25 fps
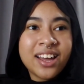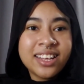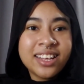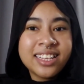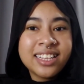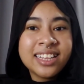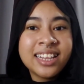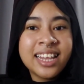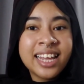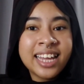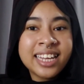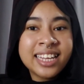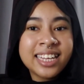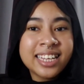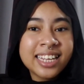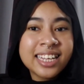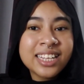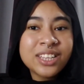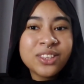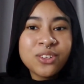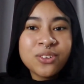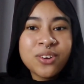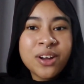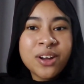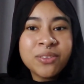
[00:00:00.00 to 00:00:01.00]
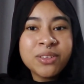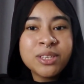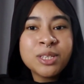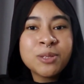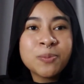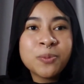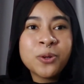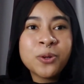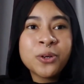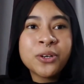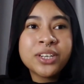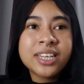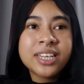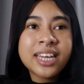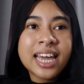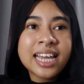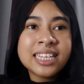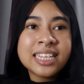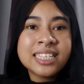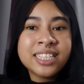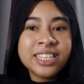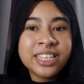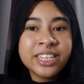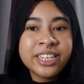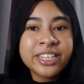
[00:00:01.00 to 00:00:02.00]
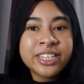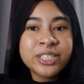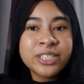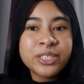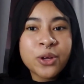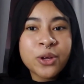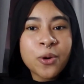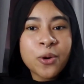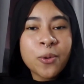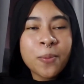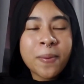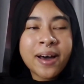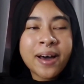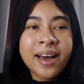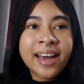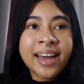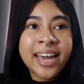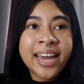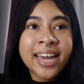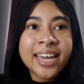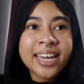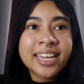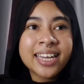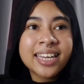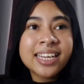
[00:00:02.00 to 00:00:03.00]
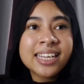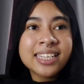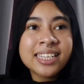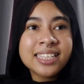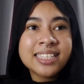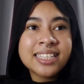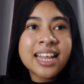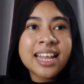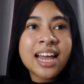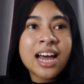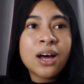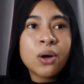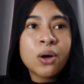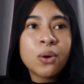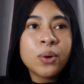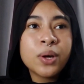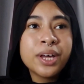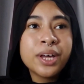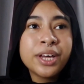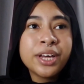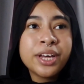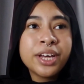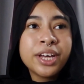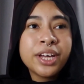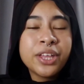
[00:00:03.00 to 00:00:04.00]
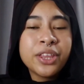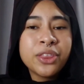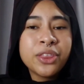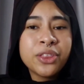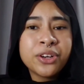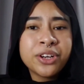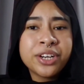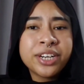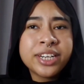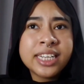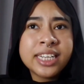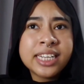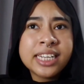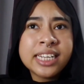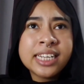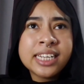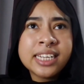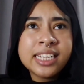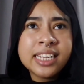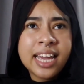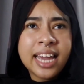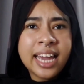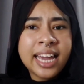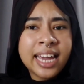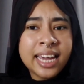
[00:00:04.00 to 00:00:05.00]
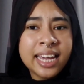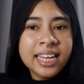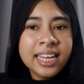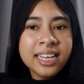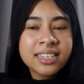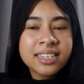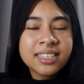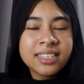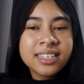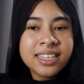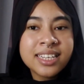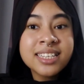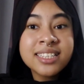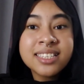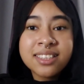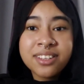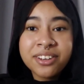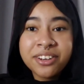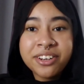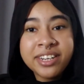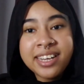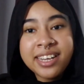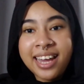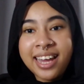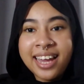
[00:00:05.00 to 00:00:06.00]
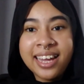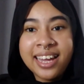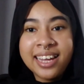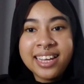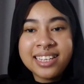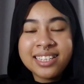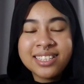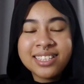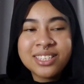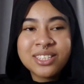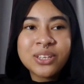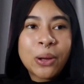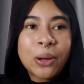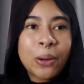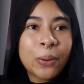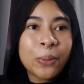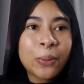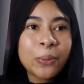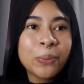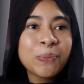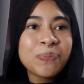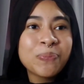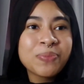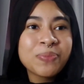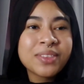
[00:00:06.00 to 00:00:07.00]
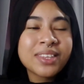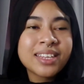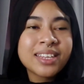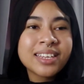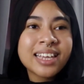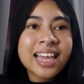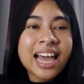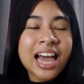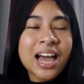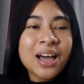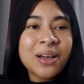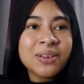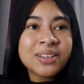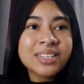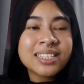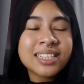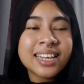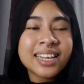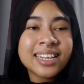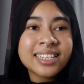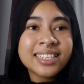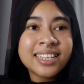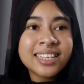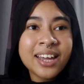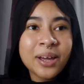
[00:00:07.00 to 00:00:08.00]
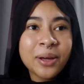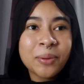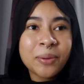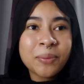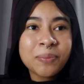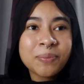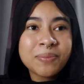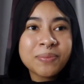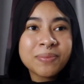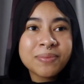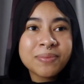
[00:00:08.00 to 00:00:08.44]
like throughout this book, as the years go by, he's now 38. He's 38. So I was like, damn,